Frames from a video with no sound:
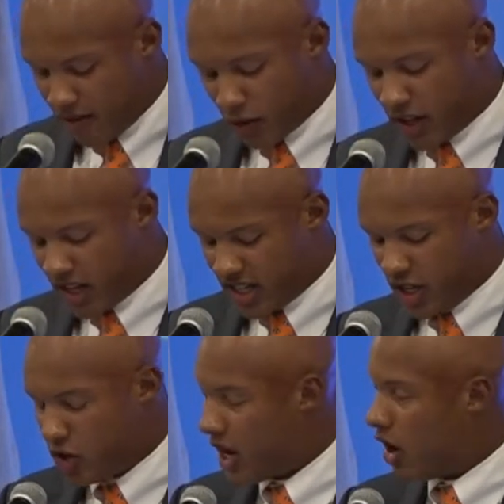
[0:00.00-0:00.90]
for the
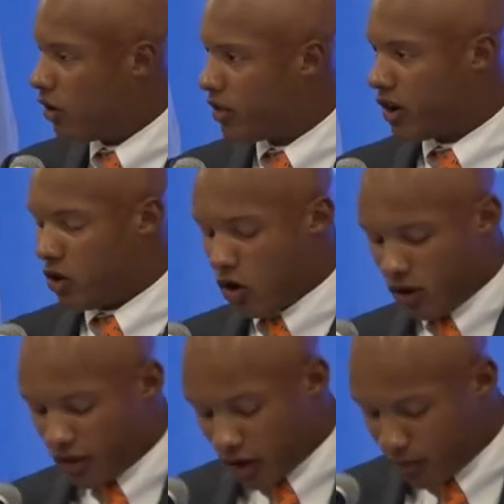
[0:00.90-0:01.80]
continued health and
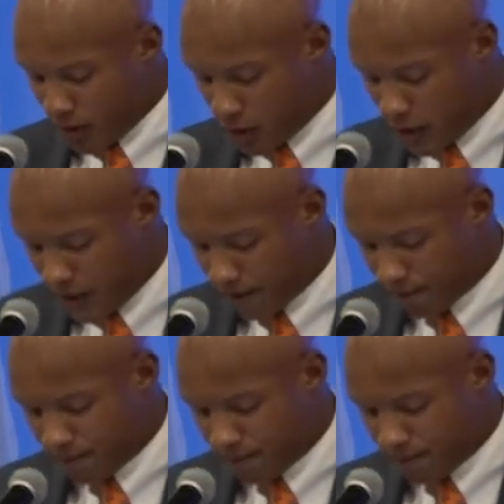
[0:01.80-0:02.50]
growth of the community.